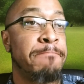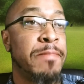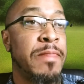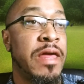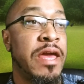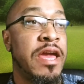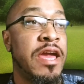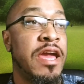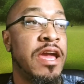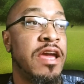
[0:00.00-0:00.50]

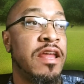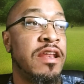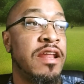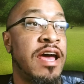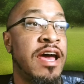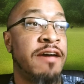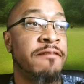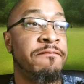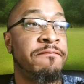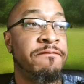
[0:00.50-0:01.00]
And
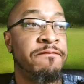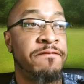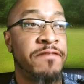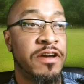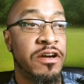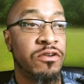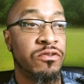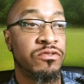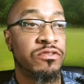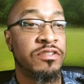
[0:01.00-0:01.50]
I
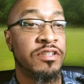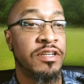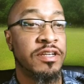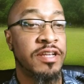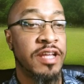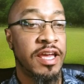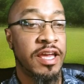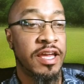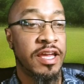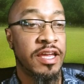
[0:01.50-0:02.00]
felt
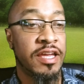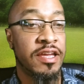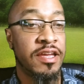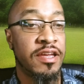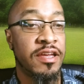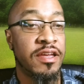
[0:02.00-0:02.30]
today